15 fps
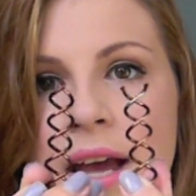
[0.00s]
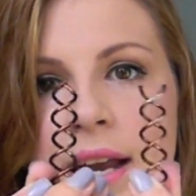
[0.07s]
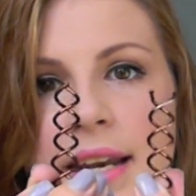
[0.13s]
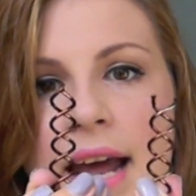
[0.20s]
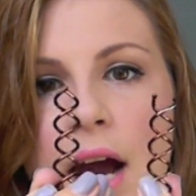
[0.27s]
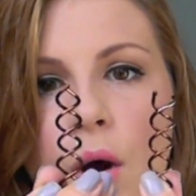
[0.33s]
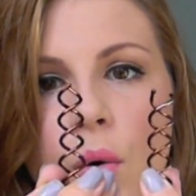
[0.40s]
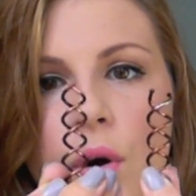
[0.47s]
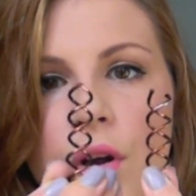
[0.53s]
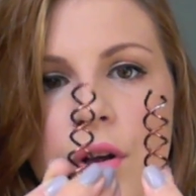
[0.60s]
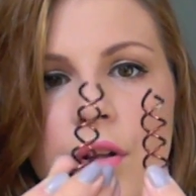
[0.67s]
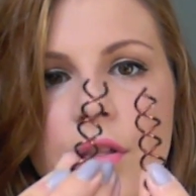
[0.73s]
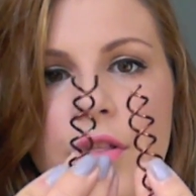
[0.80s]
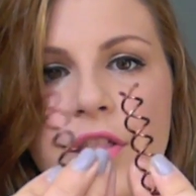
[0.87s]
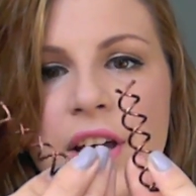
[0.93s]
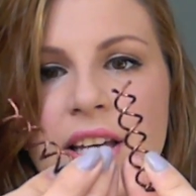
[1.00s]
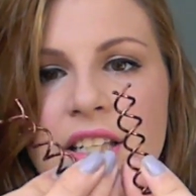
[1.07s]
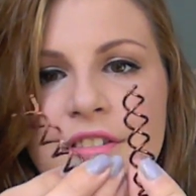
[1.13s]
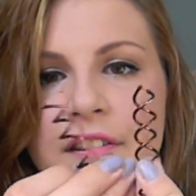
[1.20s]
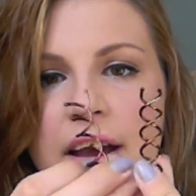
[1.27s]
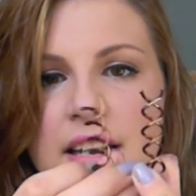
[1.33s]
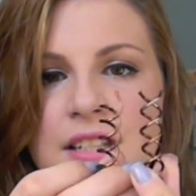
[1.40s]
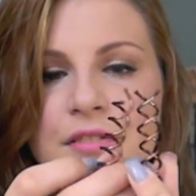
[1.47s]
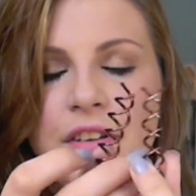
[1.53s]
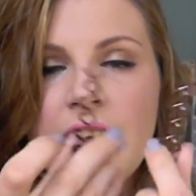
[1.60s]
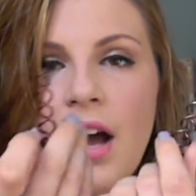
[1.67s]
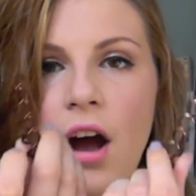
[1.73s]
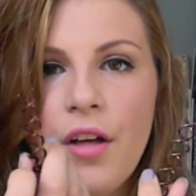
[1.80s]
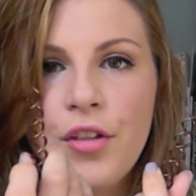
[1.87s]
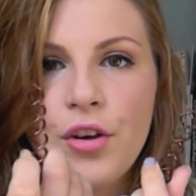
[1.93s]
Now, these effectively
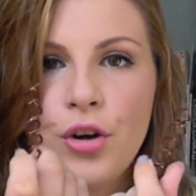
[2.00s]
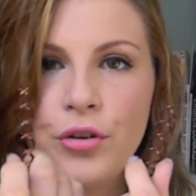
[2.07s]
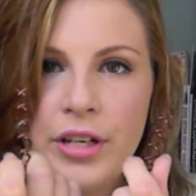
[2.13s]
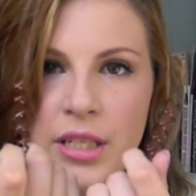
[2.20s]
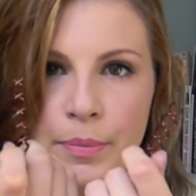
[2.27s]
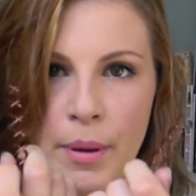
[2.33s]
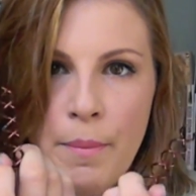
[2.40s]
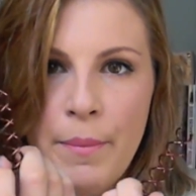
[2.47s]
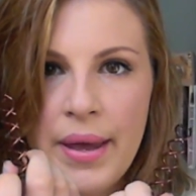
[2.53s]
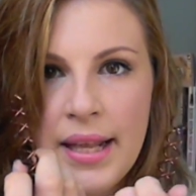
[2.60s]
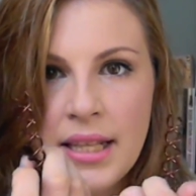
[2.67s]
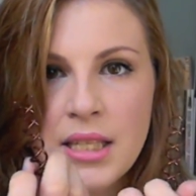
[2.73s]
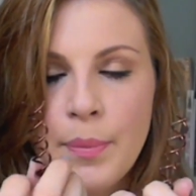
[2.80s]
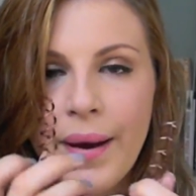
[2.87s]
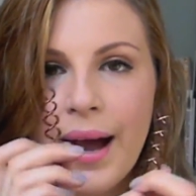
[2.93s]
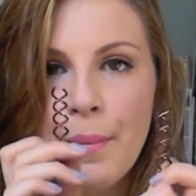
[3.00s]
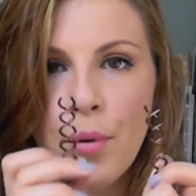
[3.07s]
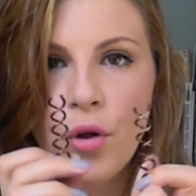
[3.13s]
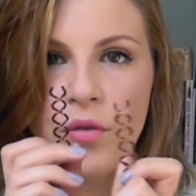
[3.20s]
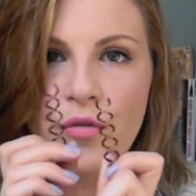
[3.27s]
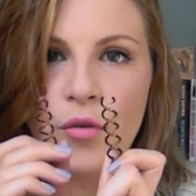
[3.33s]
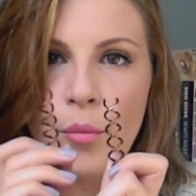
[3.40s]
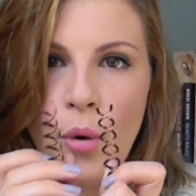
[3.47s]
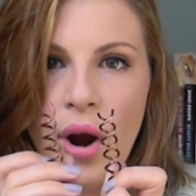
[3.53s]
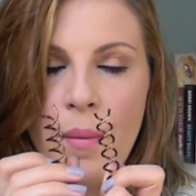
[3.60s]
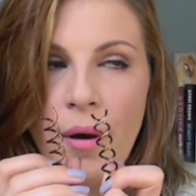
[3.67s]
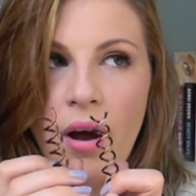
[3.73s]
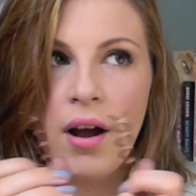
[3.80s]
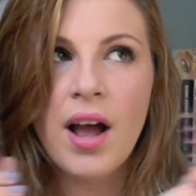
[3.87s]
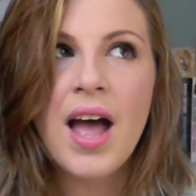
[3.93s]
are the Goody Spin pins, but I bought them from
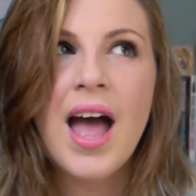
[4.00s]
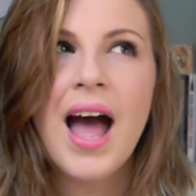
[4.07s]
Primark.